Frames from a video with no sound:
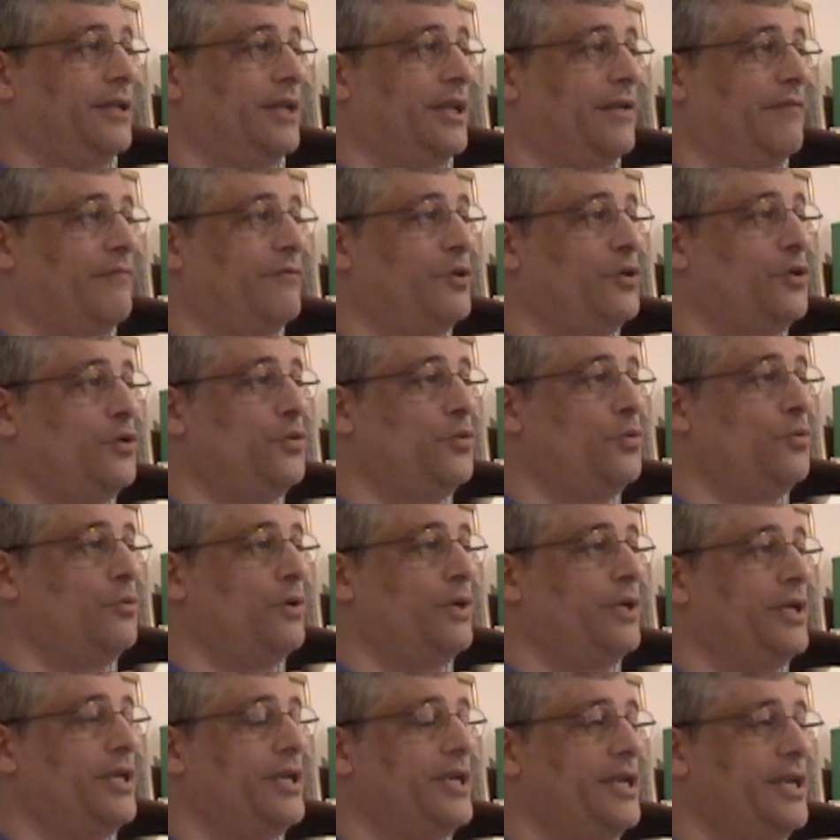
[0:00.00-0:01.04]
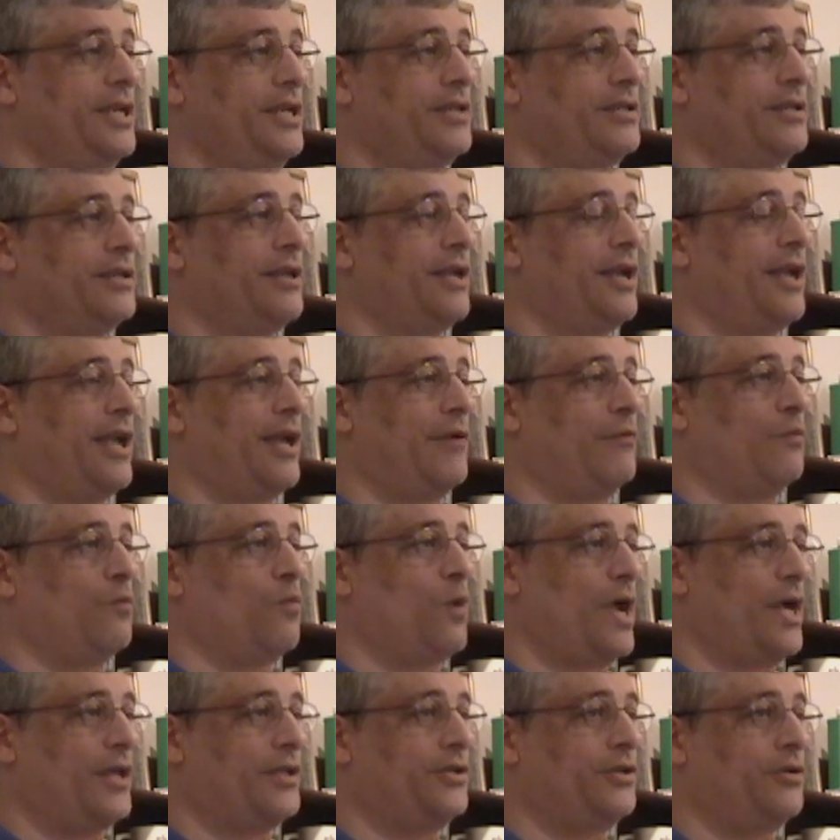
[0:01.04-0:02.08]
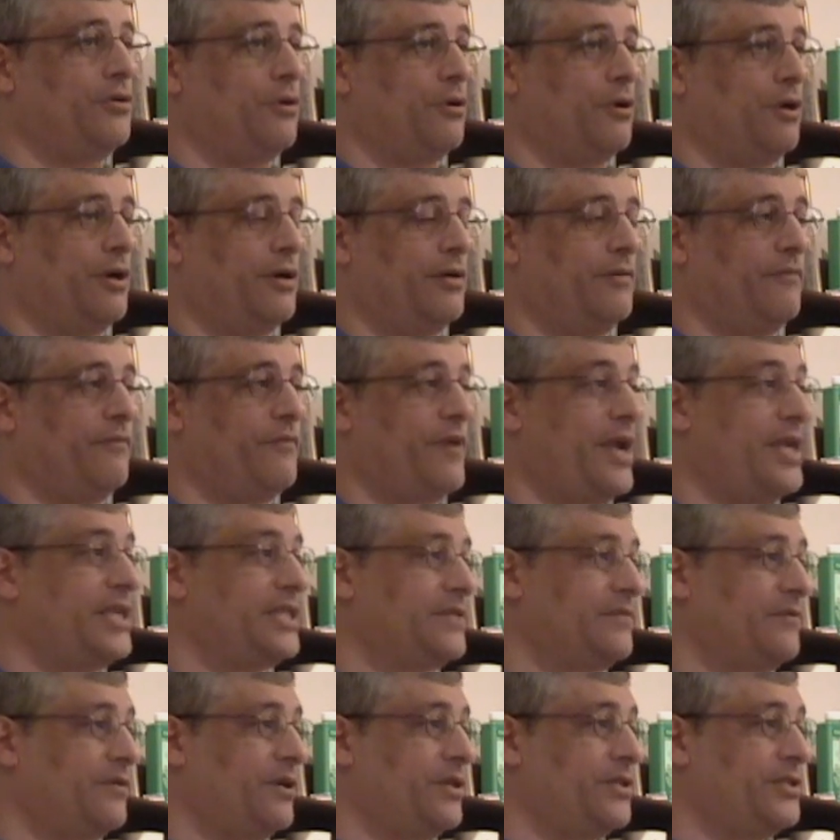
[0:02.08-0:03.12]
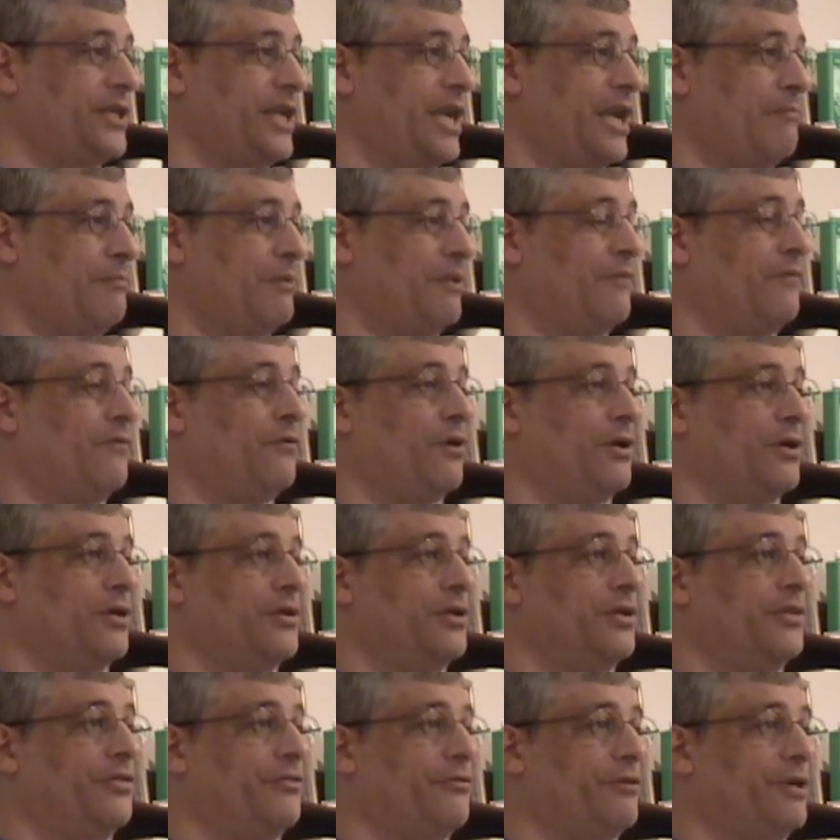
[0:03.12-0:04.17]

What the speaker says: If you heat and wet your face, for example, for a good